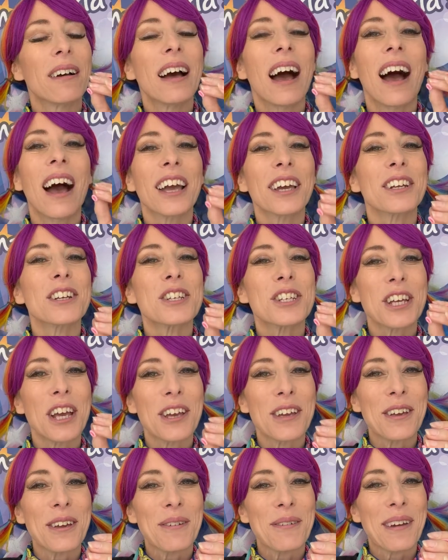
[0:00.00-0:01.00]
I'm going to show
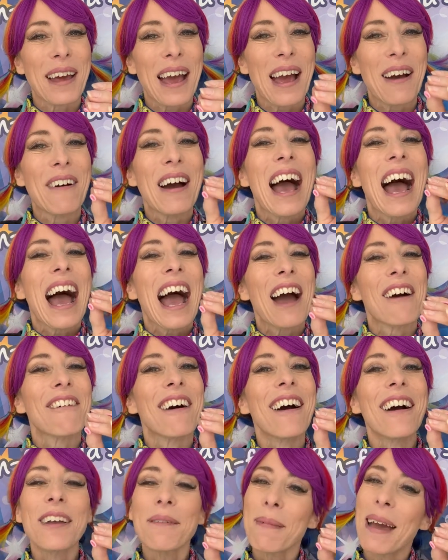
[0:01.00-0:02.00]
you now how
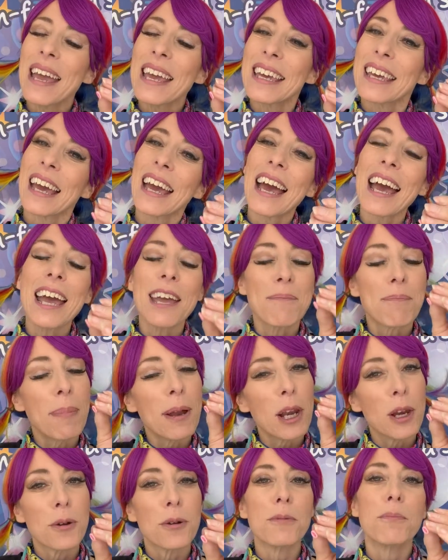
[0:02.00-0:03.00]
I make a
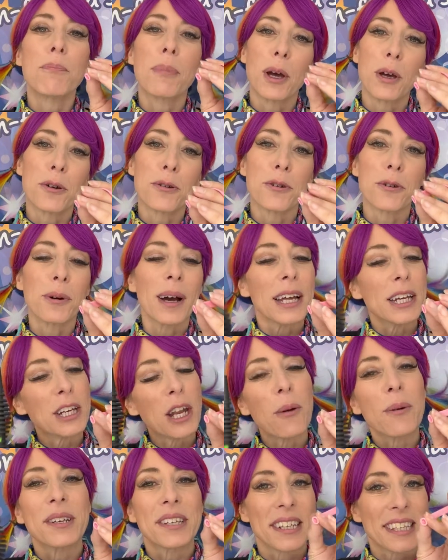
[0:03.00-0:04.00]
balloon poodle. I
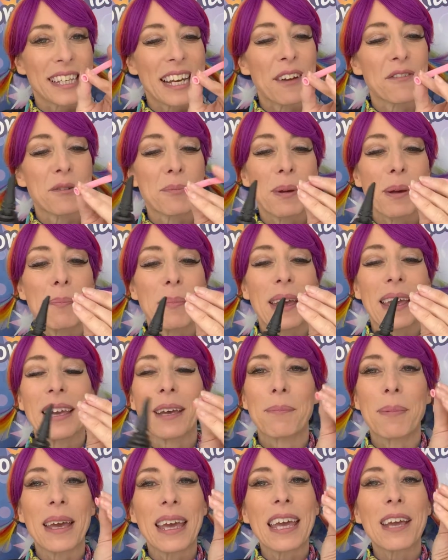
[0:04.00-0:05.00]
know it doesn't have to be
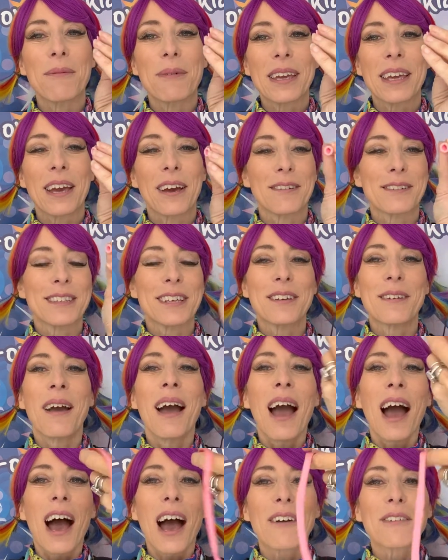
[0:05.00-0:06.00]
pink, but here we go. So
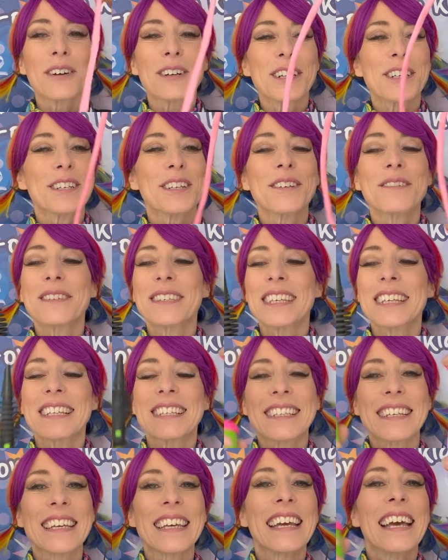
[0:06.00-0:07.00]
I've got a
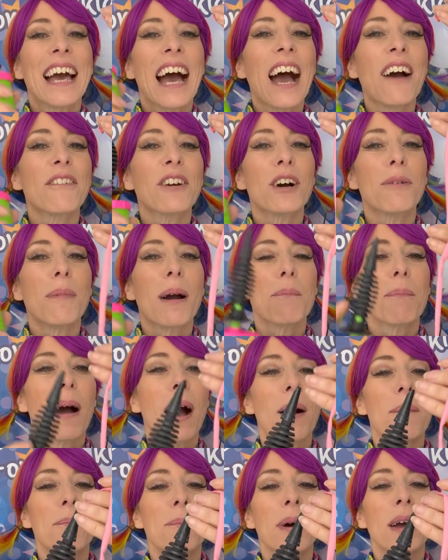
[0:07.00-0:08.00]
260, I've got my
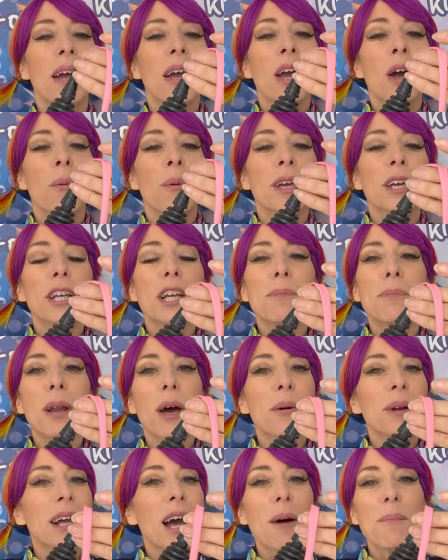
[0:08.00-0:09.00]
pump. We're going to
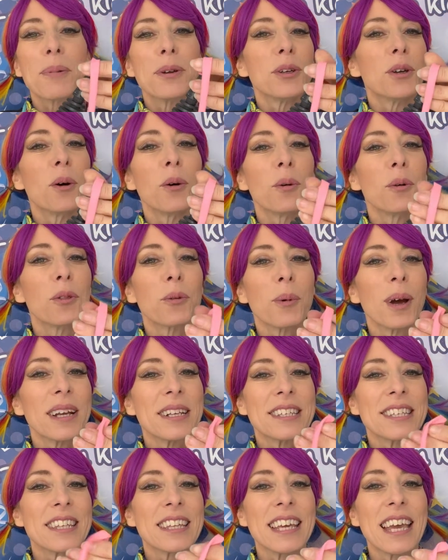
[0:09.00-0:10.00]
blow it up, but not all the way
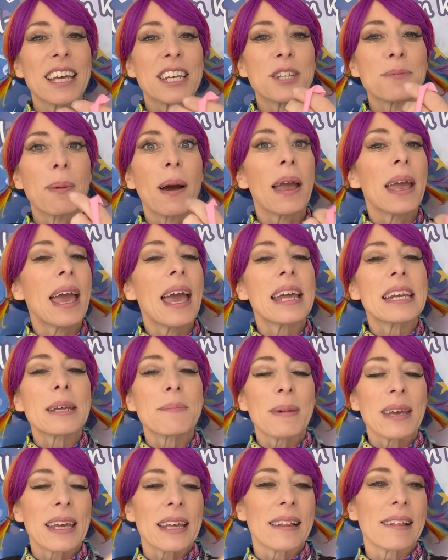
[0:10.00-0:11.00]
to the end by any
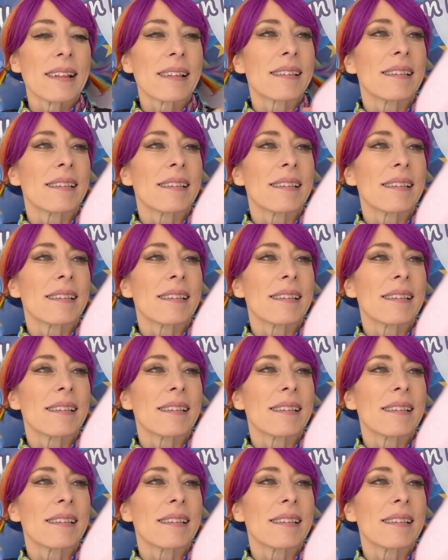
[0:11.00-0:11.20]
means.